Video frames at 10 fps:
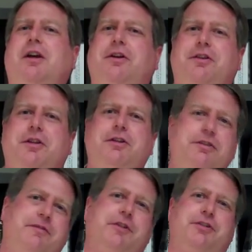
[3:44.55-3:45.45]
Under the
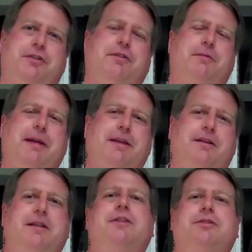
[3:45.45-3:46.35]
new version of the
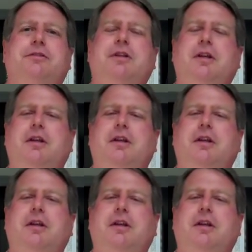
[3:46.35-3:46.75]
regulation,